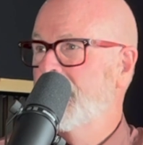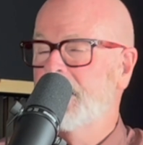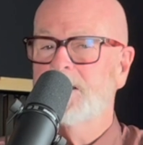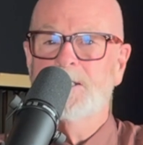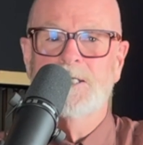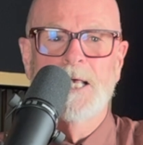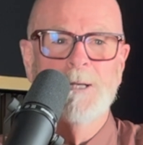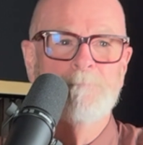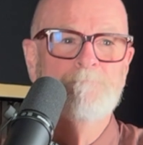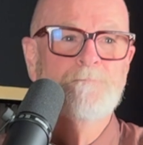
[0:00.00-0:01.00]
It's
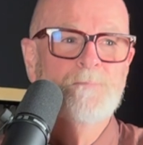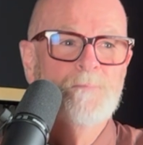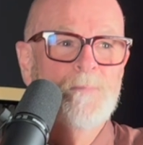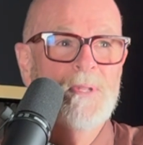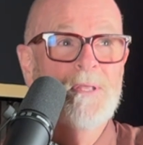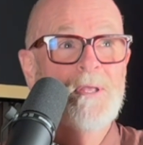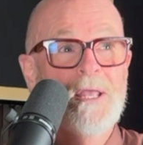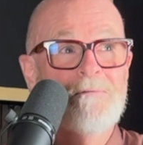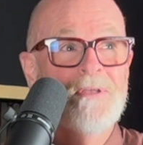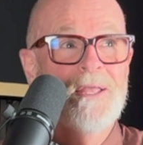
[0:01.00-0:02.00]

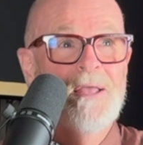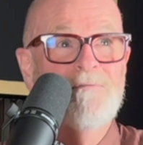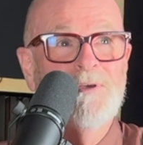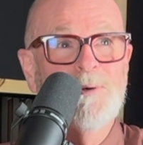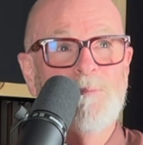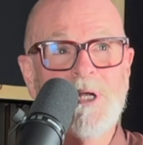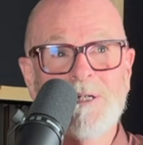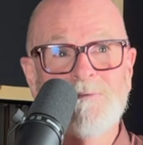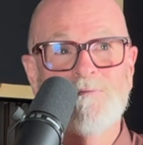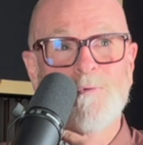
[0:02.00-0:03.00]
if you can
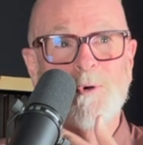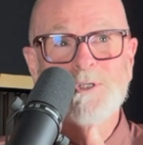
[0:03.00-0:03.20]
build 4